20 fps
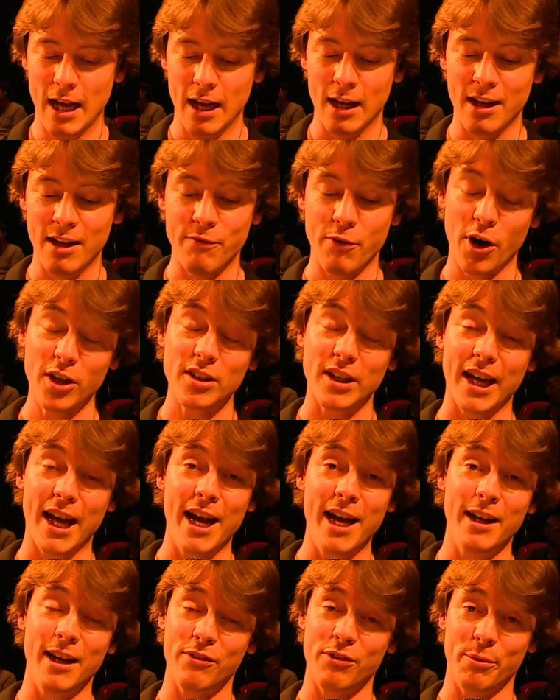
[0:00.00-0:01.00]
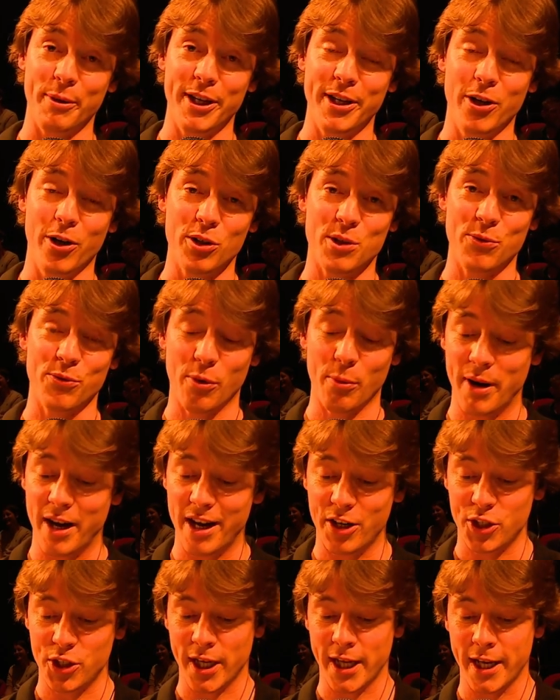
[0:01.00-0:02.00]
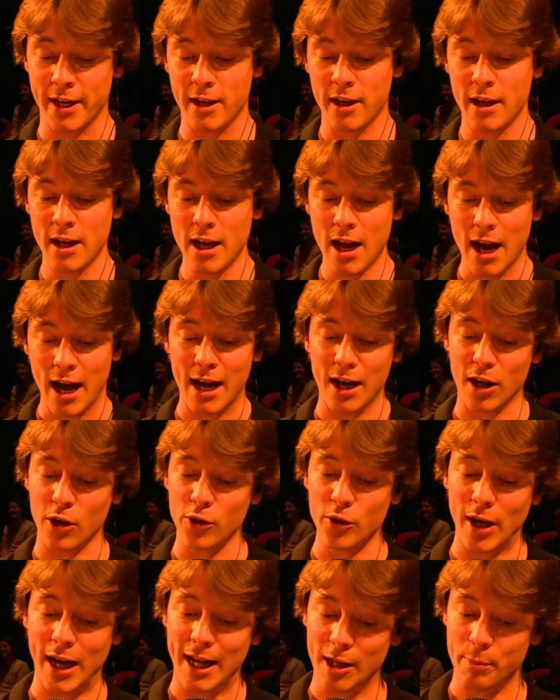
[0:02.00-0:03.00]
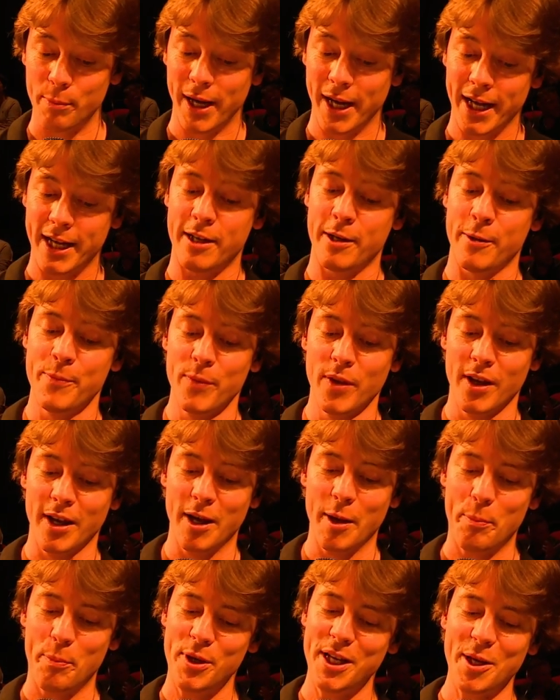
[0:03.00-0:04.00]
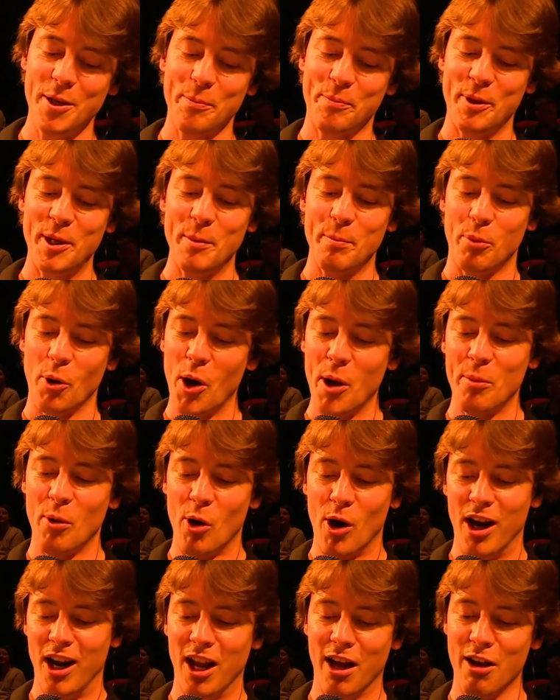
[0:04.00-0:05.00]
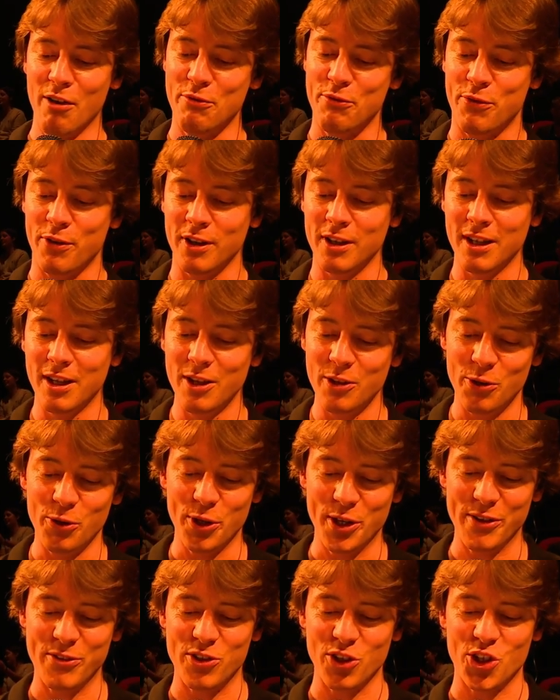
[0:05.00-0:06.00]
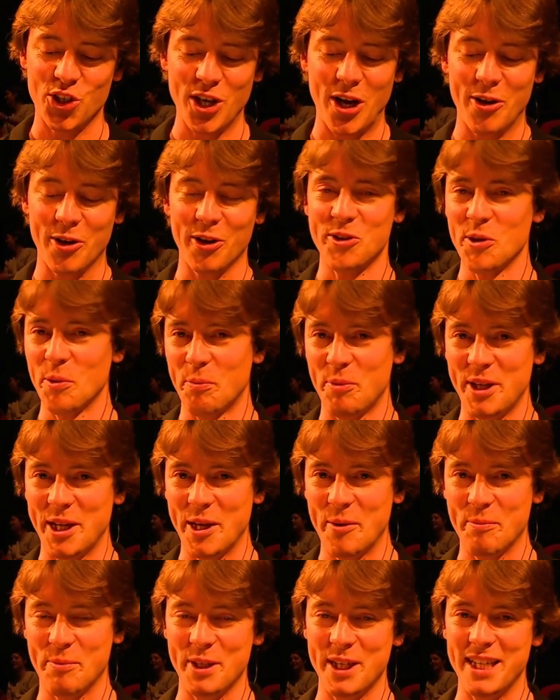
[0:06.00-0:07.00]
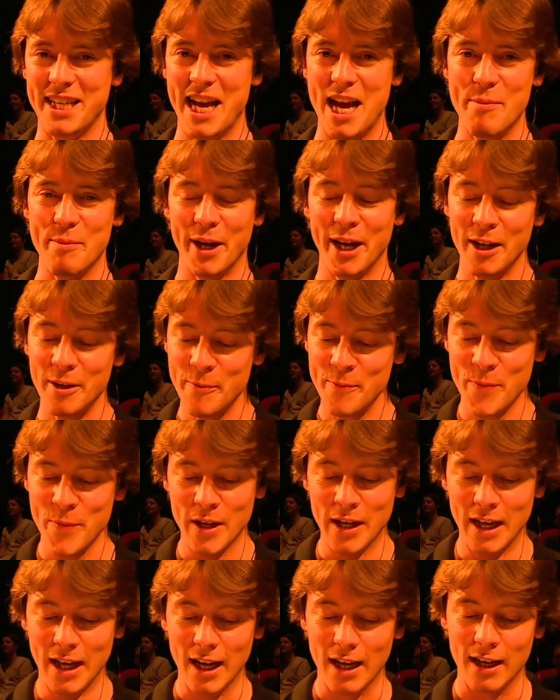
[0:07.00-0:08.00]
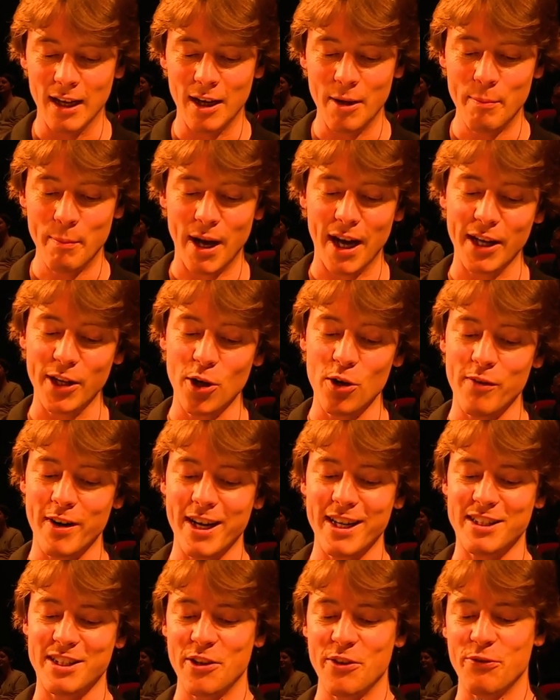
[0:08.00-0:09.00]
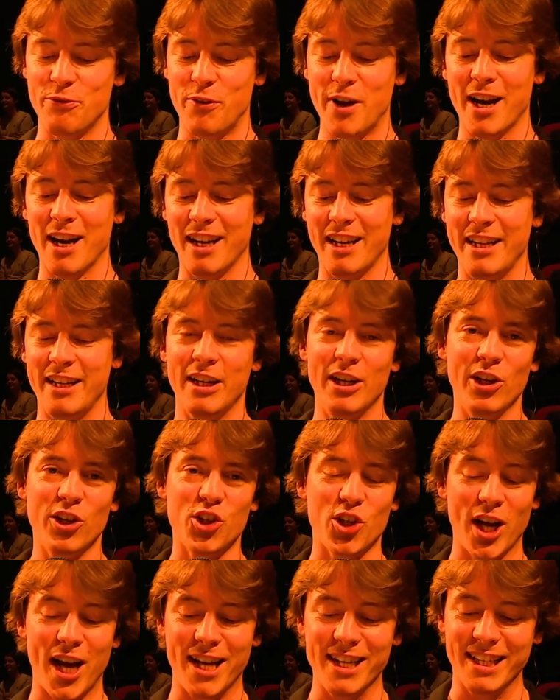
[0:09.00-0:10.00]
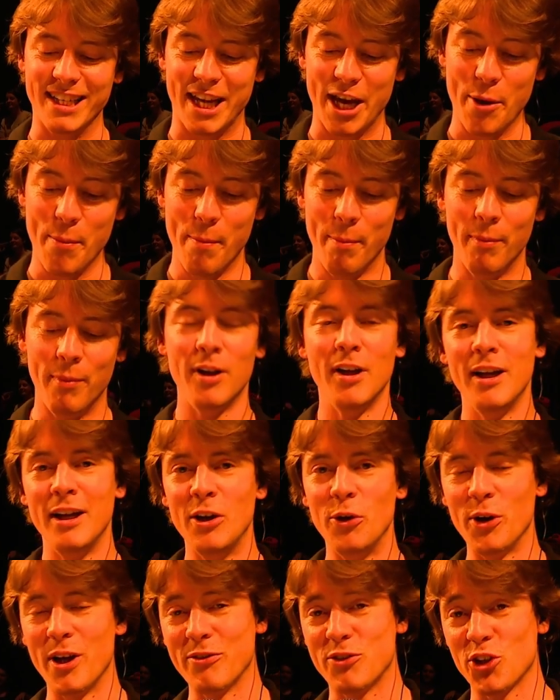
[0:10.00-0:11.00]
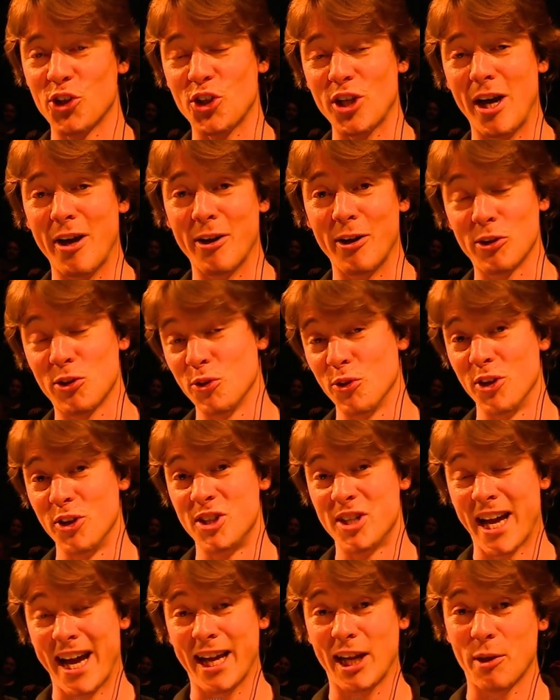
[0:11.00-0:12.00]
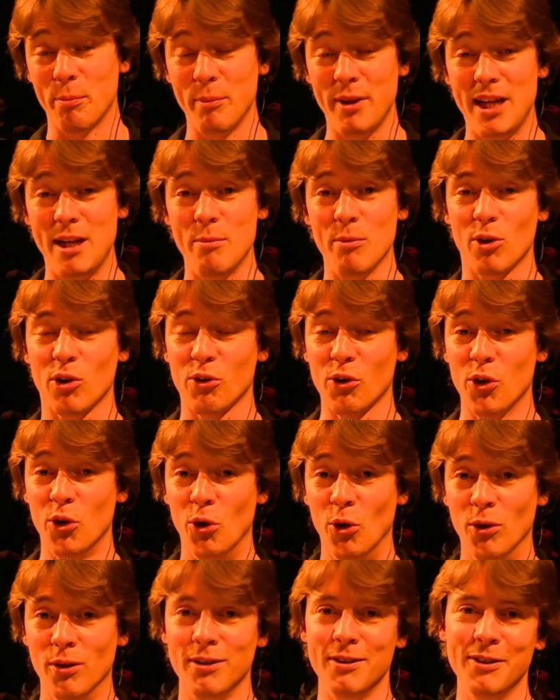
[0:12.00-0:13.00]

Bart Gene, everybody knows him from IGN. Aaron Albeck, PNP Boy Love, who gives a shout out to PNP Gaming. Mario Weitz, and finally Chan Kim, who gives a shout out to the Dank Meme Crew.